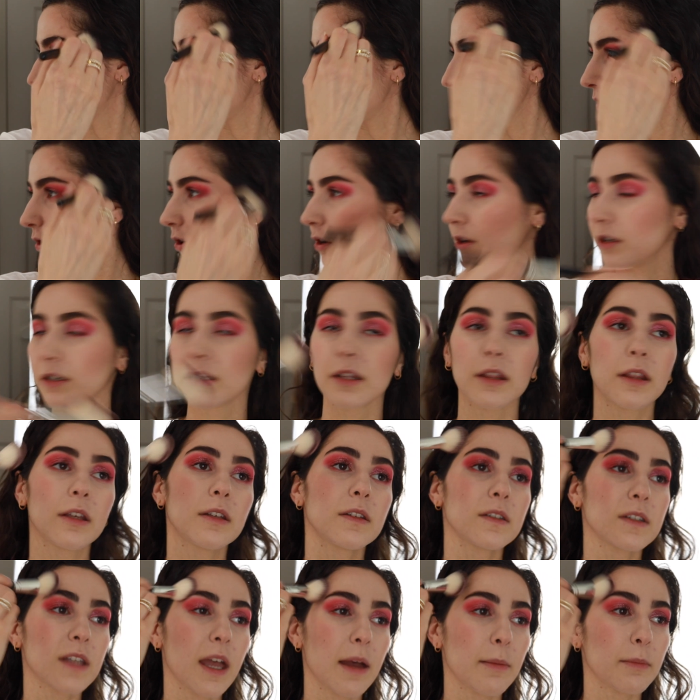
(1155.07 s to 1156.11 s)
it on
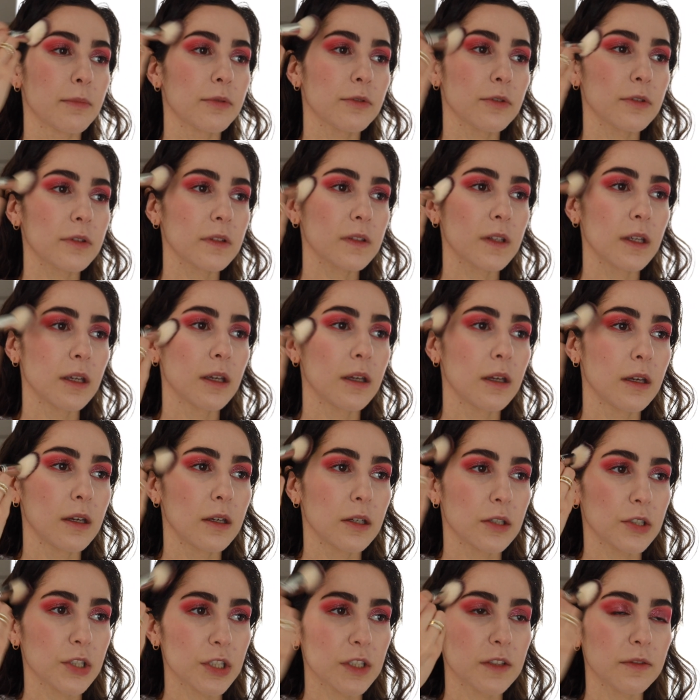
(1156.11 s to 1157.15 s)
these temples
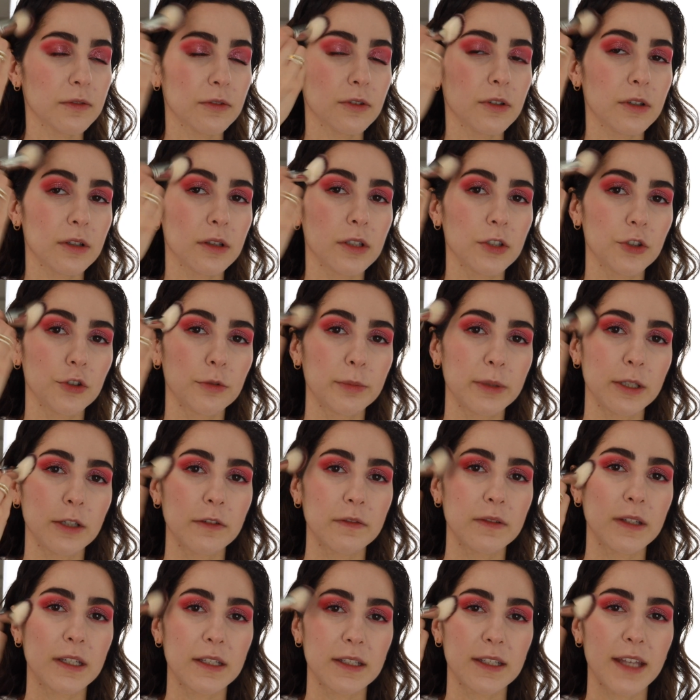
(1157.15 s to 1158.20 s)
just for a little bit
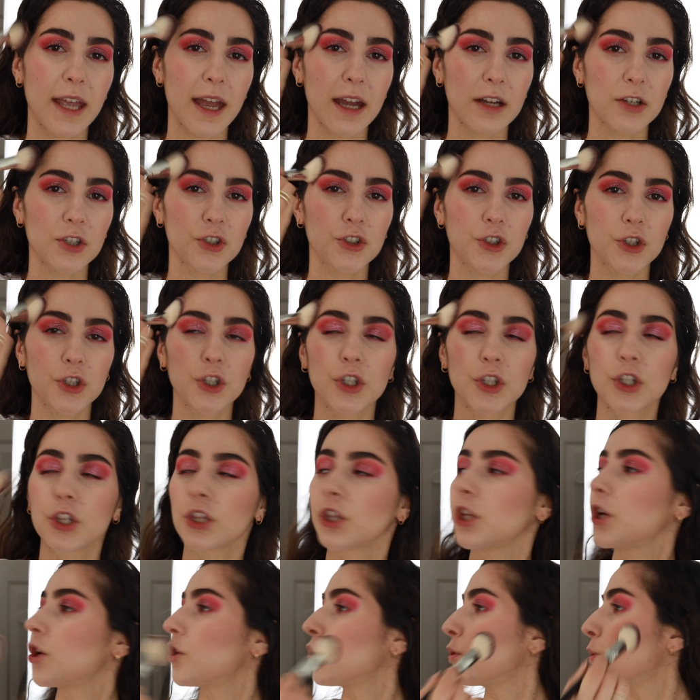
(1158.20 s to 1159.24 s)
of this extra
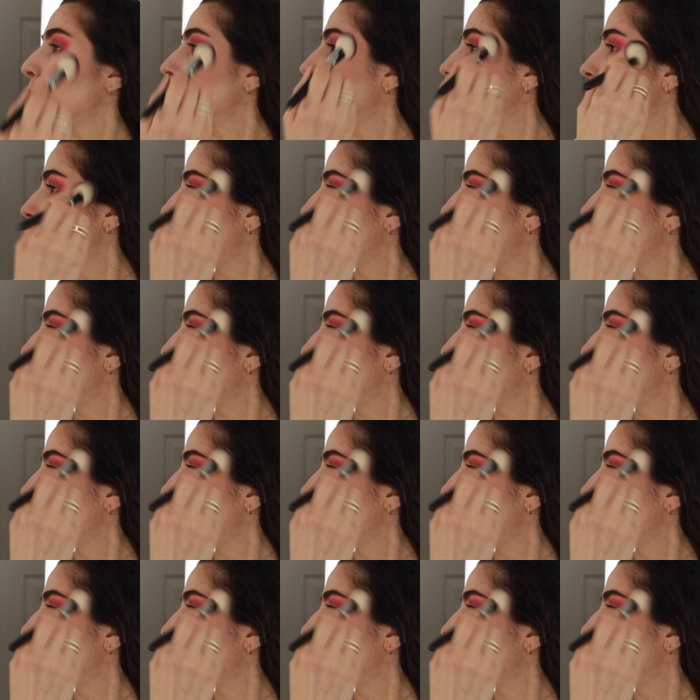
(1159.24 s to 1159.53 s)
glow